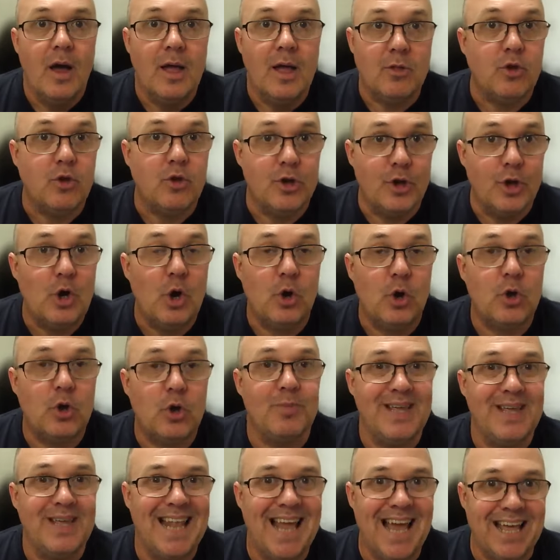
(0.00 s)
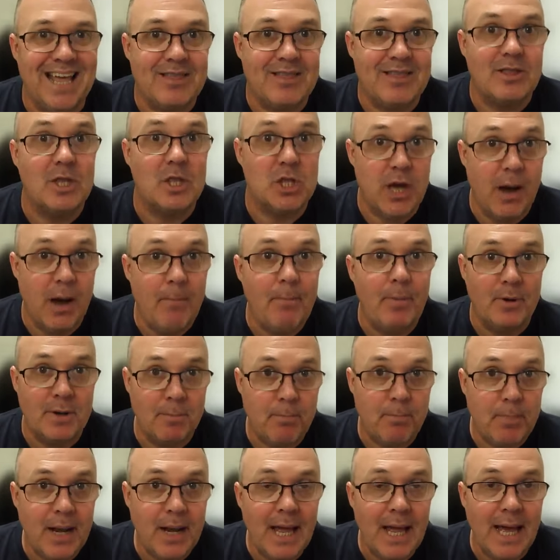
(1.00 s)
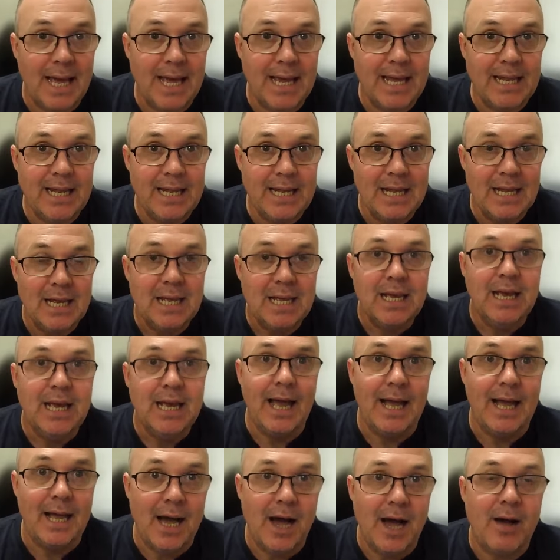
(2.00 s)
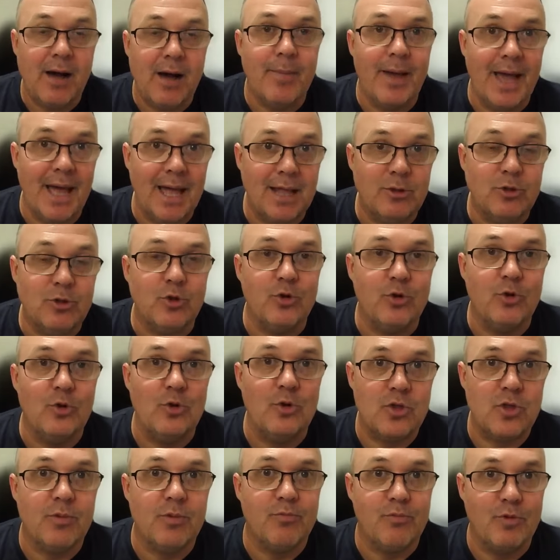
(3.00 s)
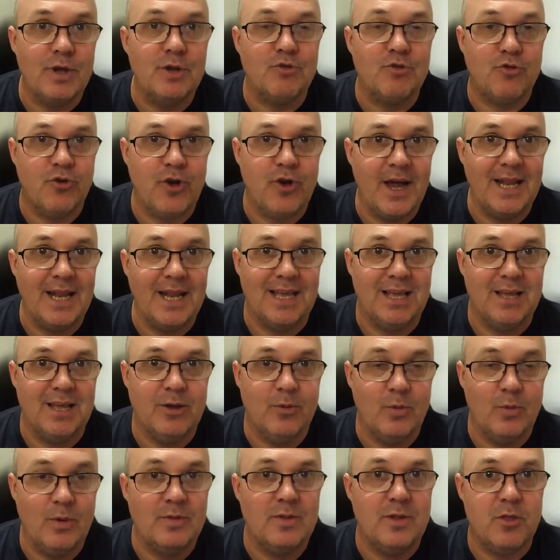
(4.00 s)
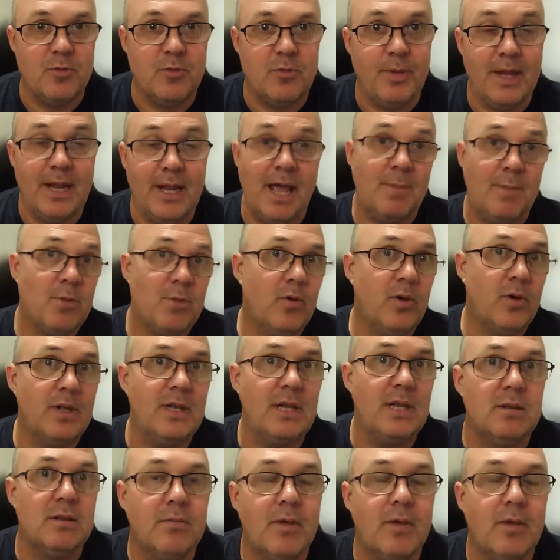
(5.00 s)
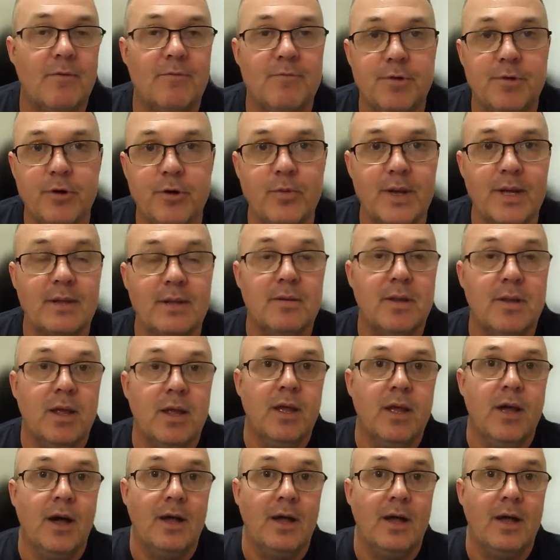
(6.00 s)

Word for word: It's going to cost me less to jump on a plane and come and do some retraining with this BDM. So I did. I flew in.